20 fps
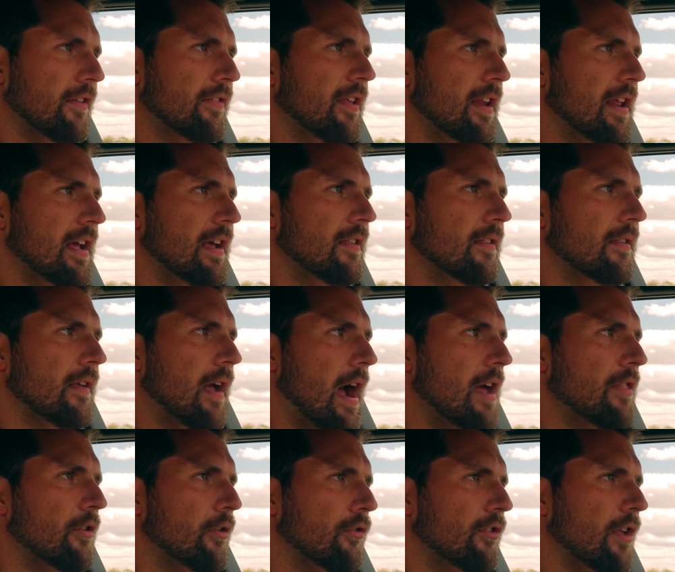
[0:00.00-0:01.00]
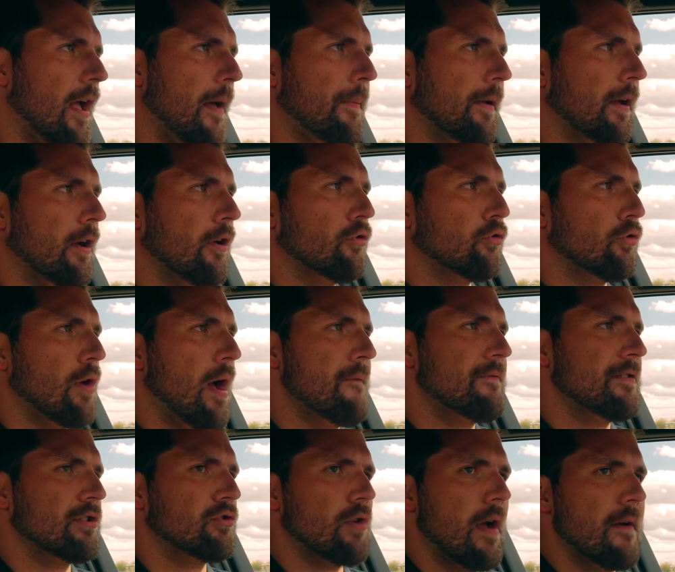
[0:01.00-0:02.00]
Sitting in either stop and go
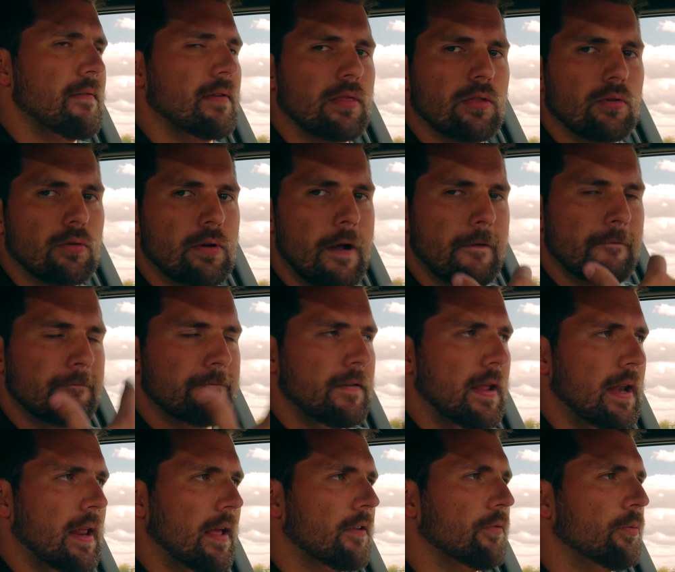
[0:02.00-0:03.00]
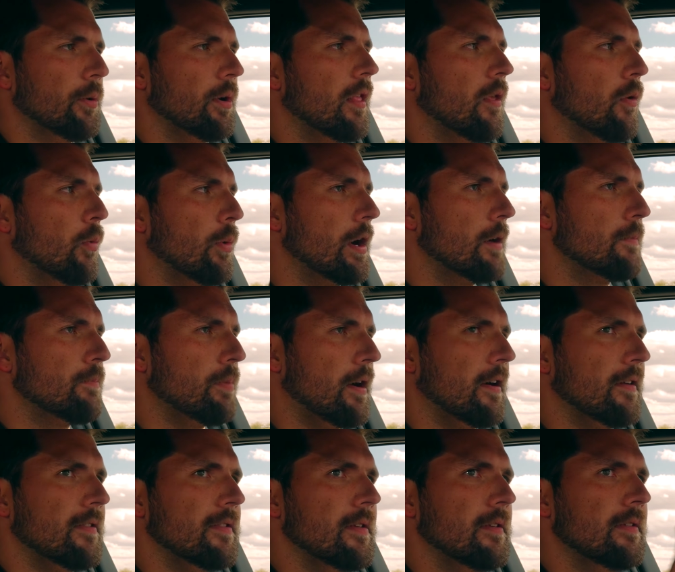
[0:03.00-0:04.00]
traffic, driving throughout Phoenix, one of the weird
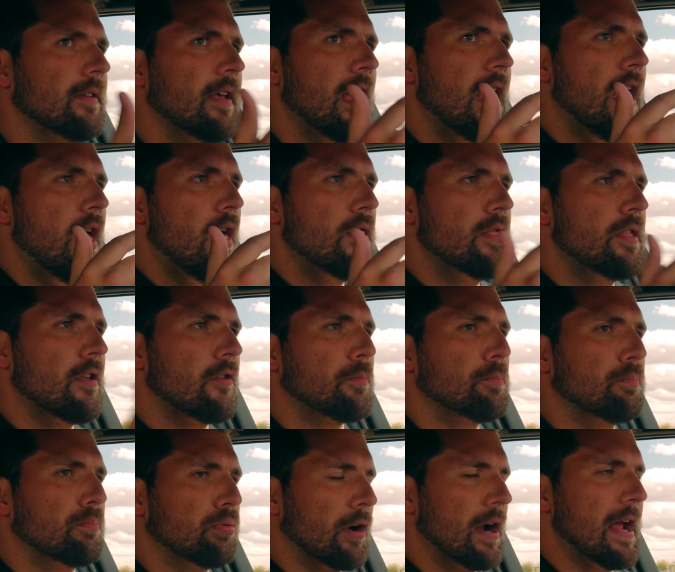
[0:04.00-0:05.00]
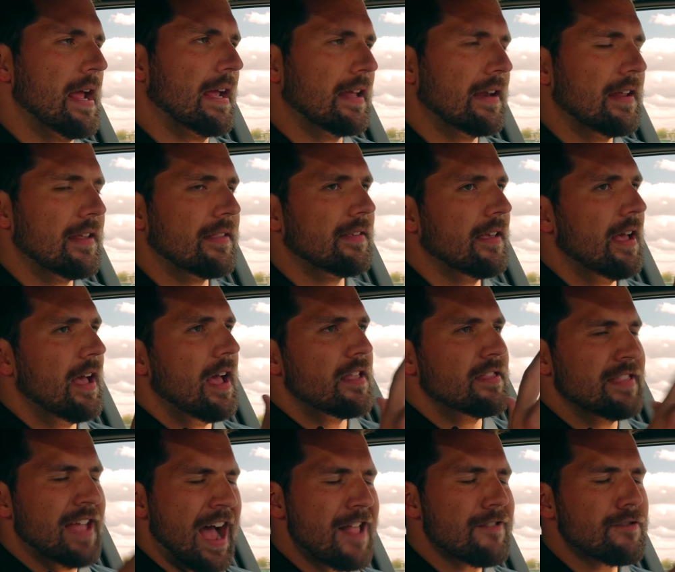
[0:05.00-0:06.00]
parts is this brake, and it's
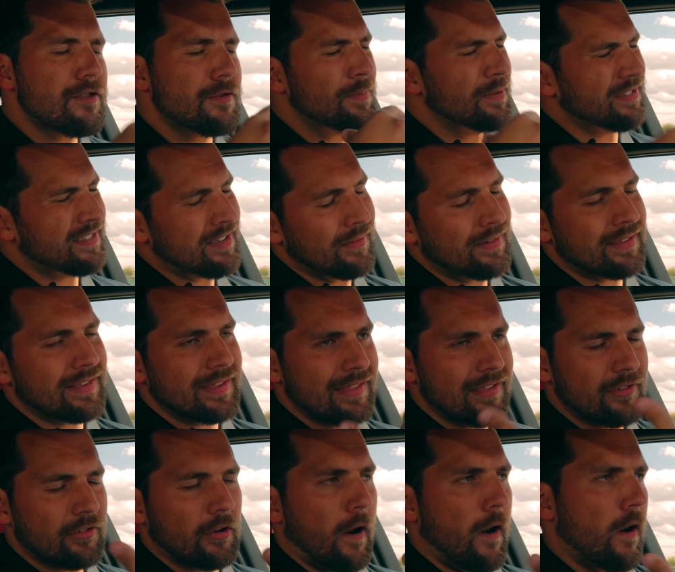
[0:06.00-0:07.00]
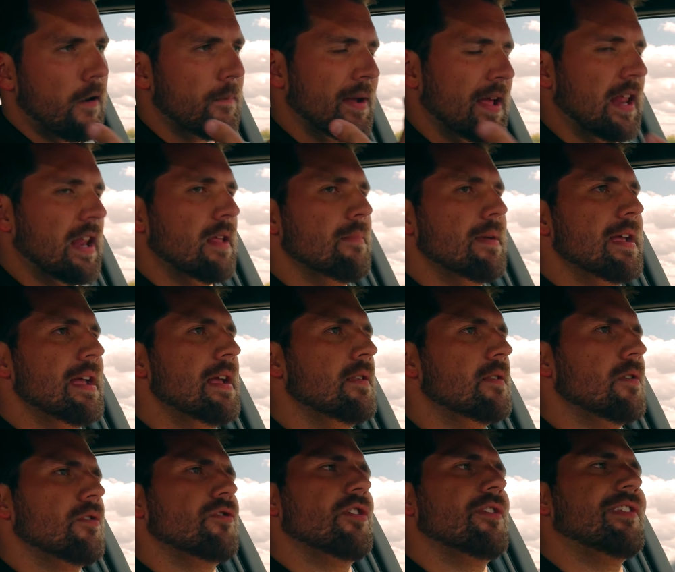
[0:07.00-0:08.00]
not specific to this car by any
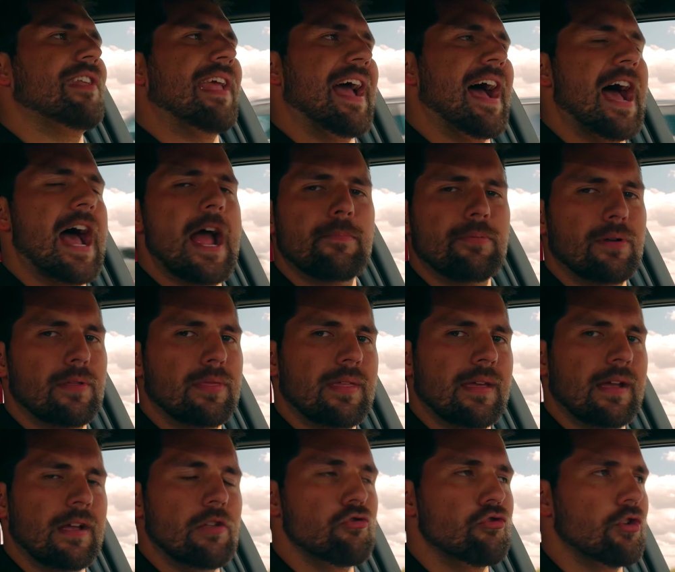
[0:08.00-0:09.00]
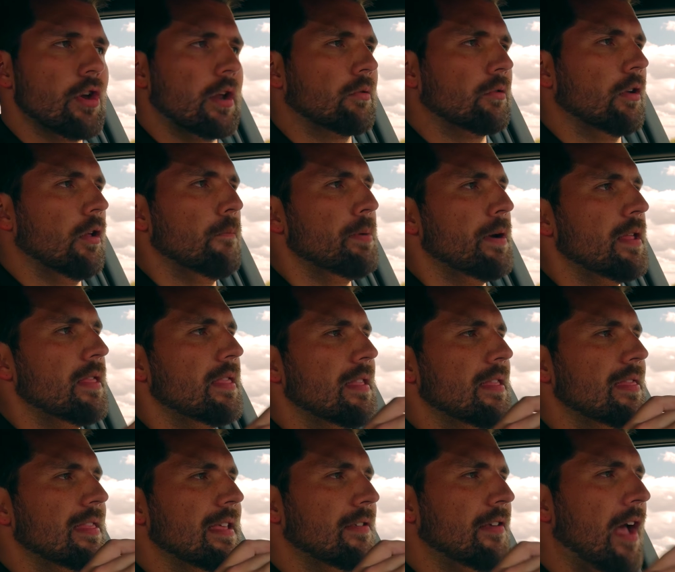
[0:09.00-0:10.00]
means. It's just a hybrid thing in general, but
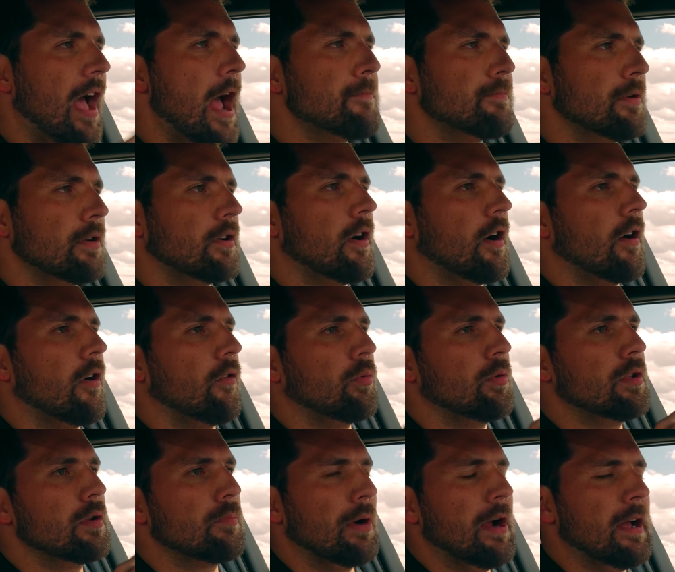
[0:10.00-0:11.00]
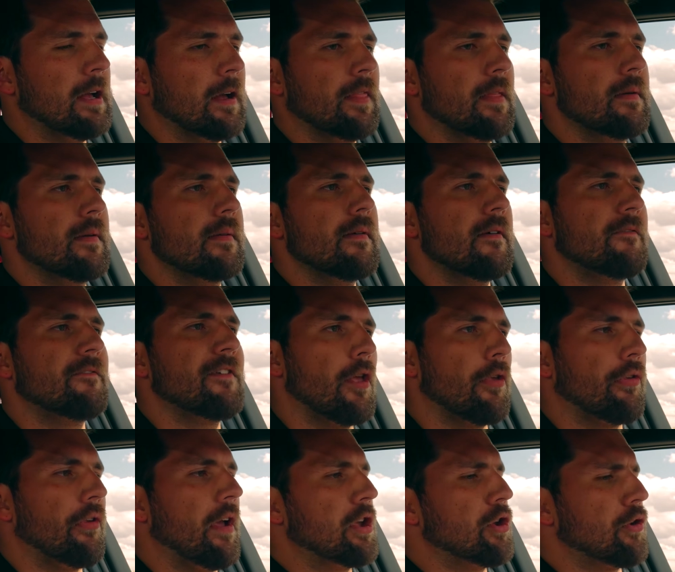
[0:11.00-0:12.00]
these hybrid cars, when you brake on them, it
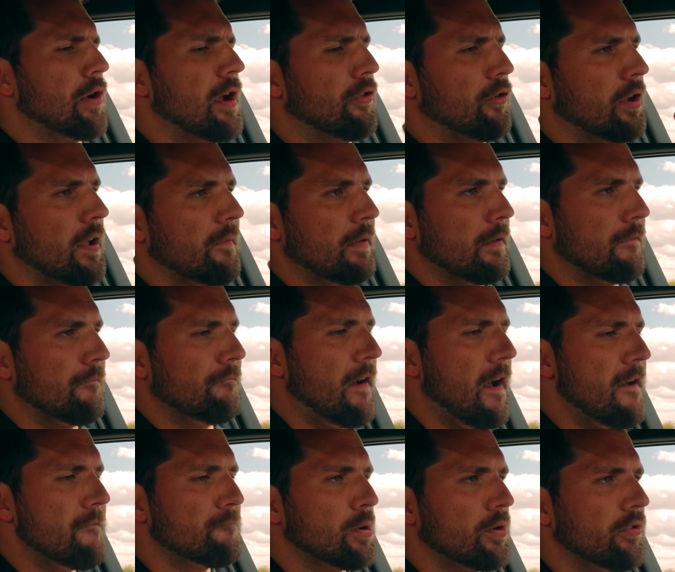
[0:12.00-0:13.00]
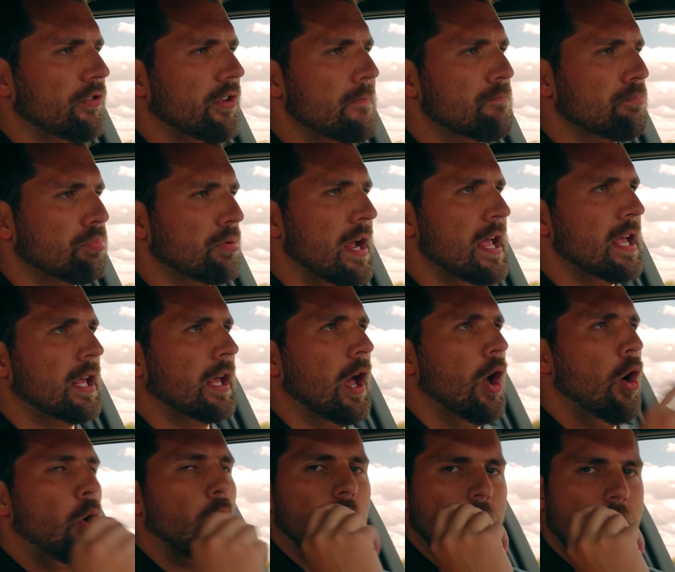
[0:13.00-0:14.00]
feels like you're either giving 5% brake
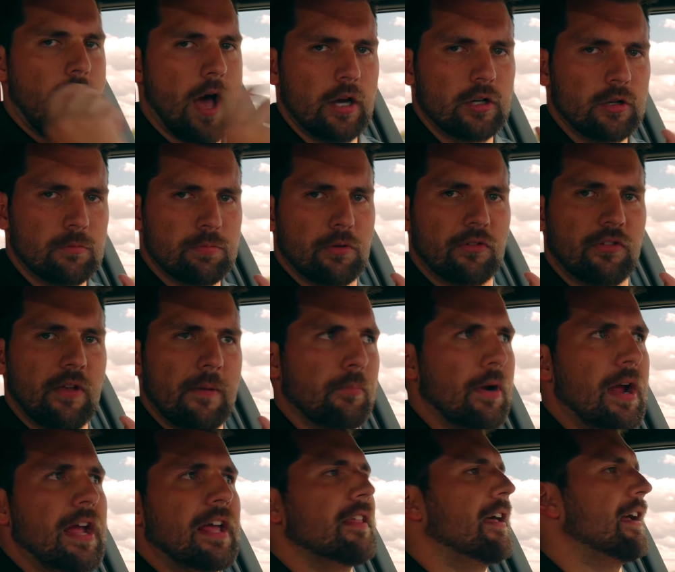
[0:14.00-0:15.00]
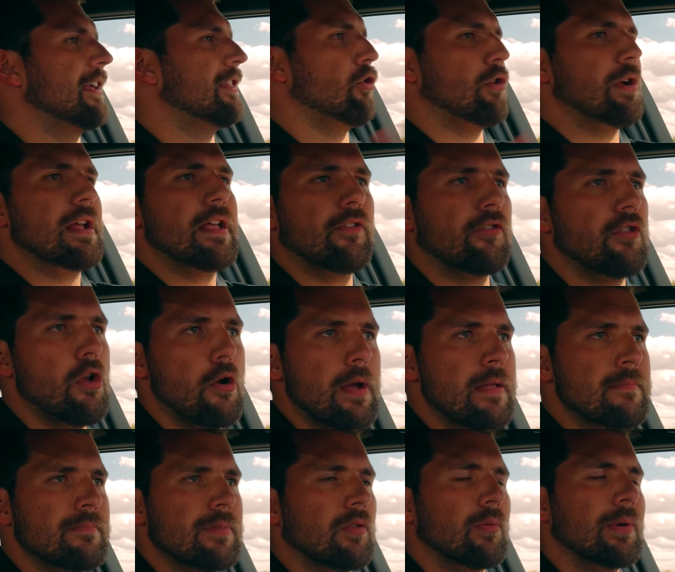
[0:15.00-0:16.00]
or 100% brake. Like there is no
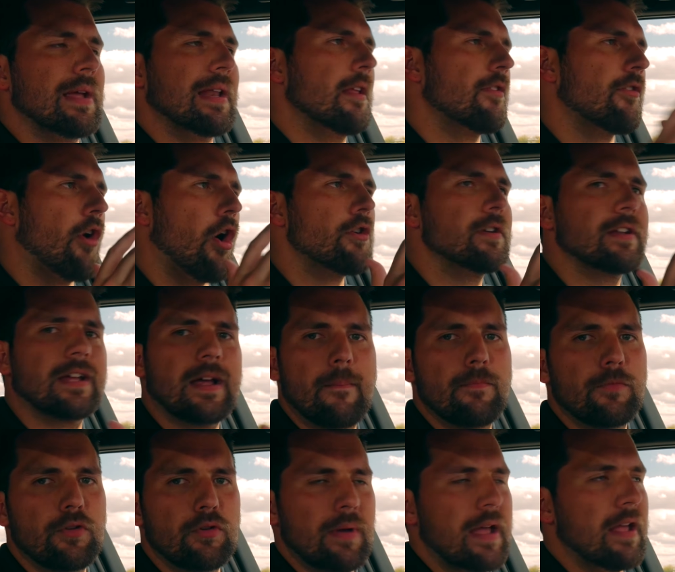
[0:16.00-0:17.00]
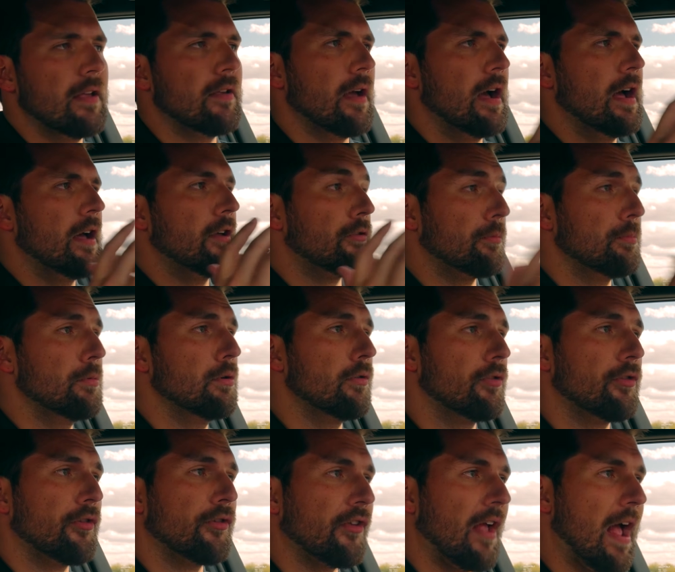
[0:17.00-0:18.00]
in between. It's hard to come to a
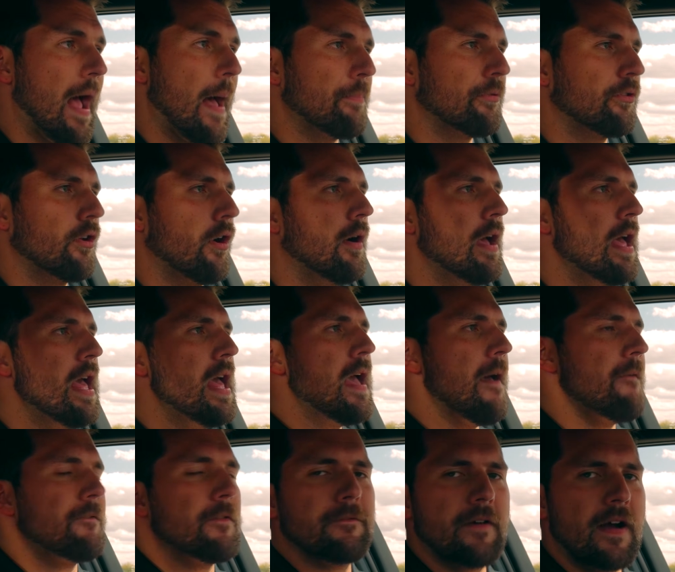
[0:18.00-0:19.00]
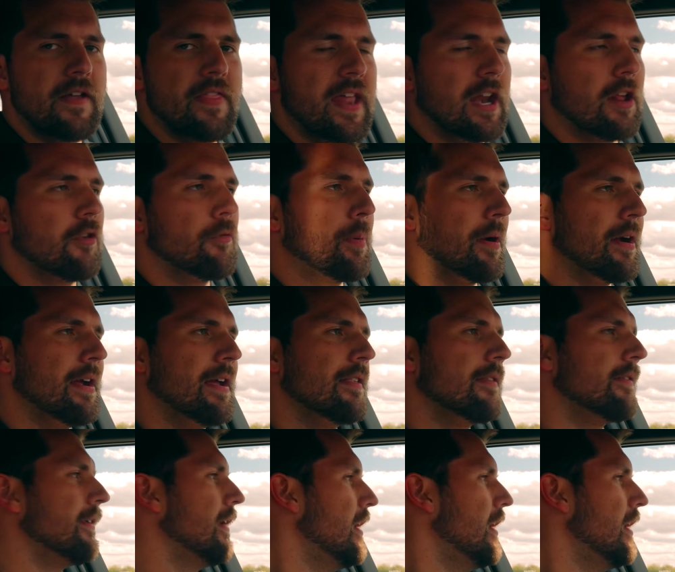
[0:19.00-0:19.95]
smooth stop. So if you find that experience,